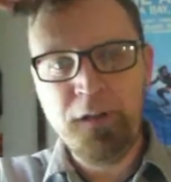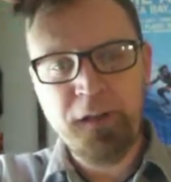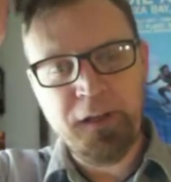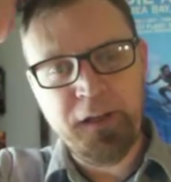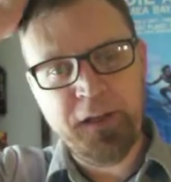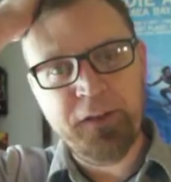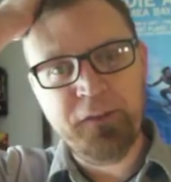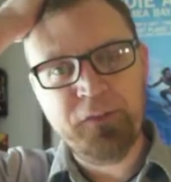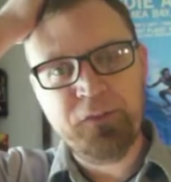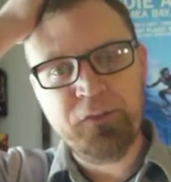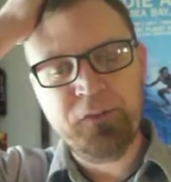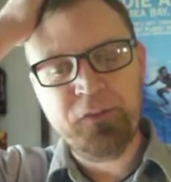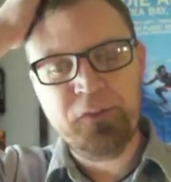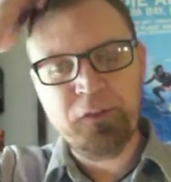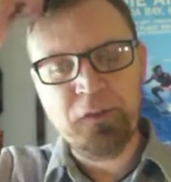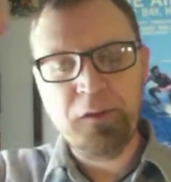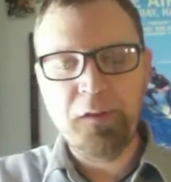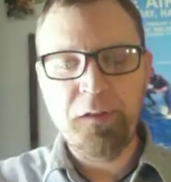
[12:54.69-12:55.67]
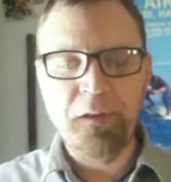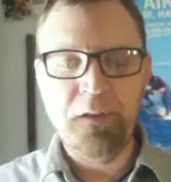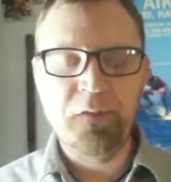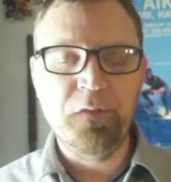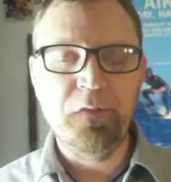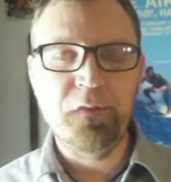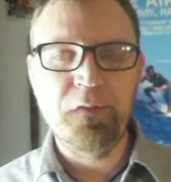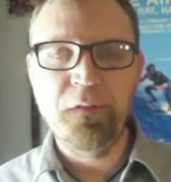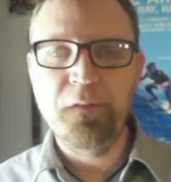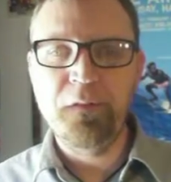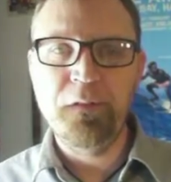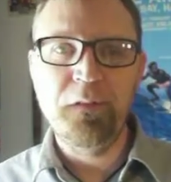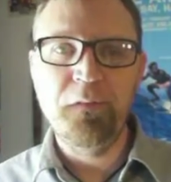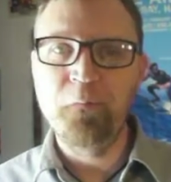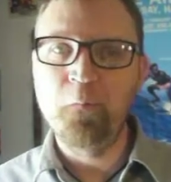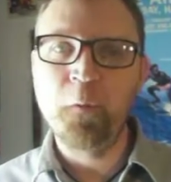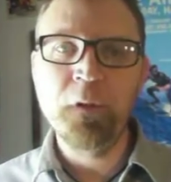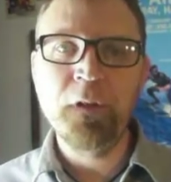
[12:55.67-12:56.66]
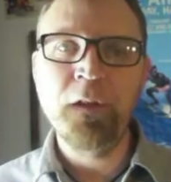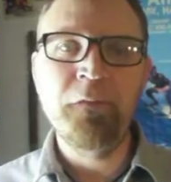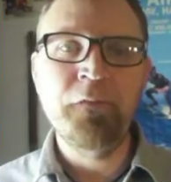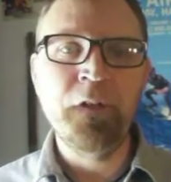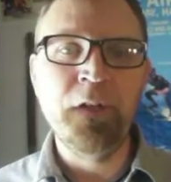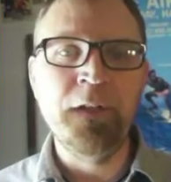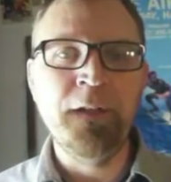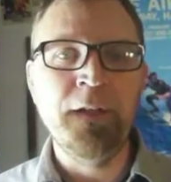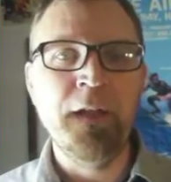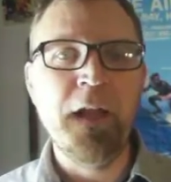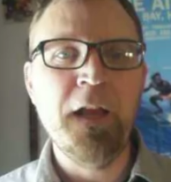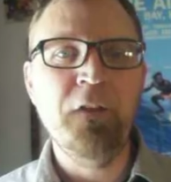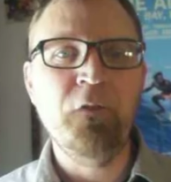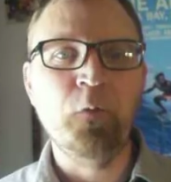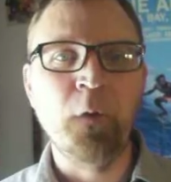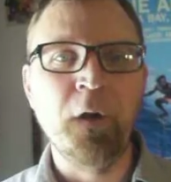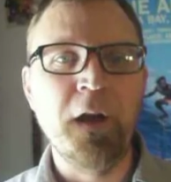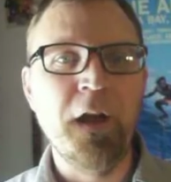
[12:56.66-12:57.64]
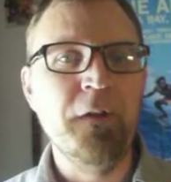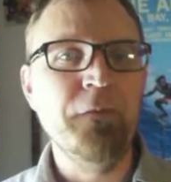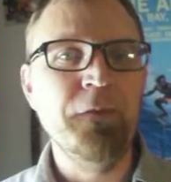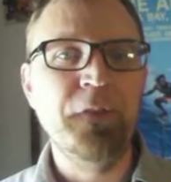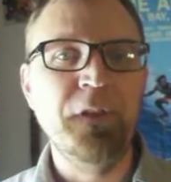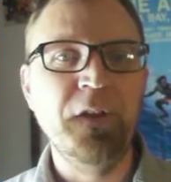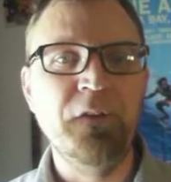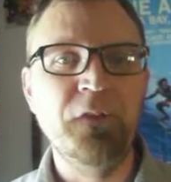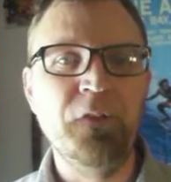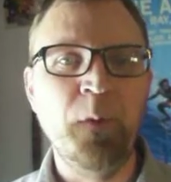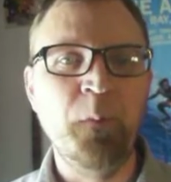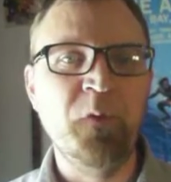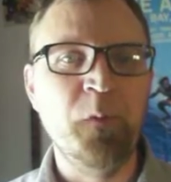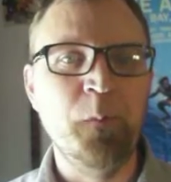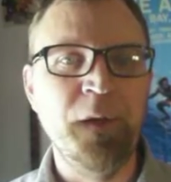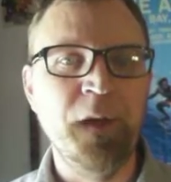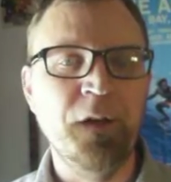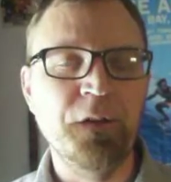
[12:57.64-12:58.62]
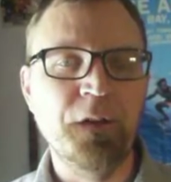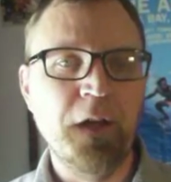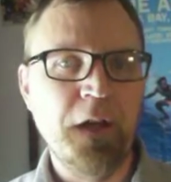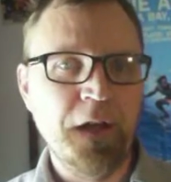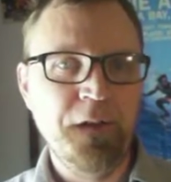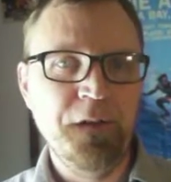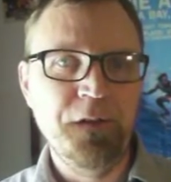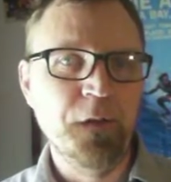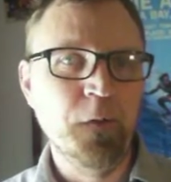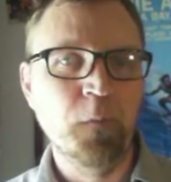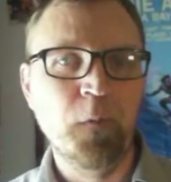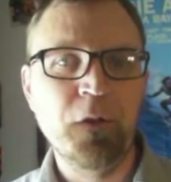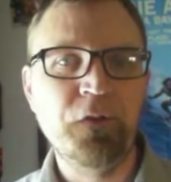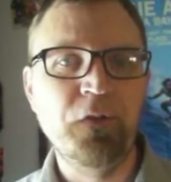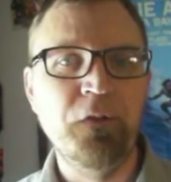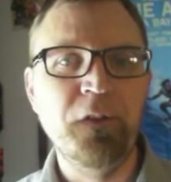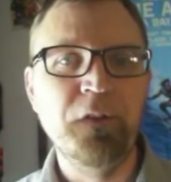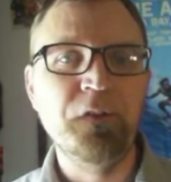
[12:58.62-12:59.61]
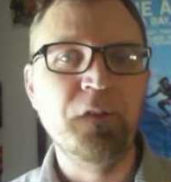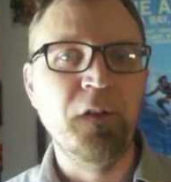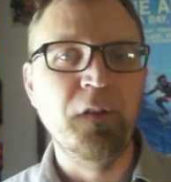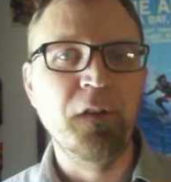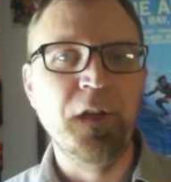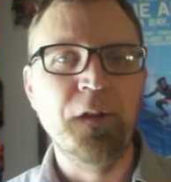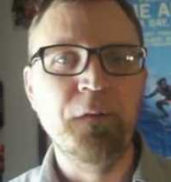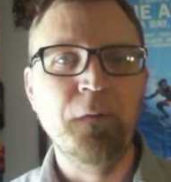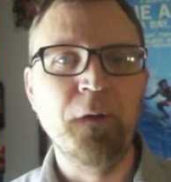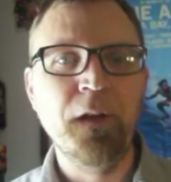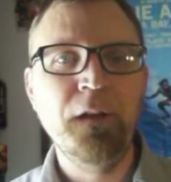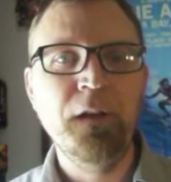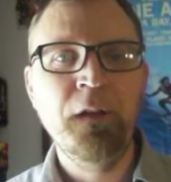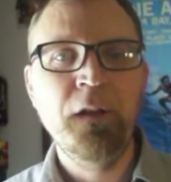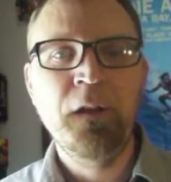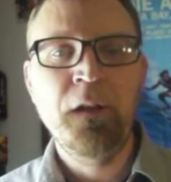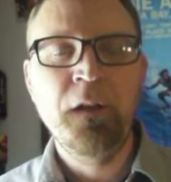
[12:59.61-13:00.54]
It's it's we're living in an age where everything seems to be online. You're watching this online, right?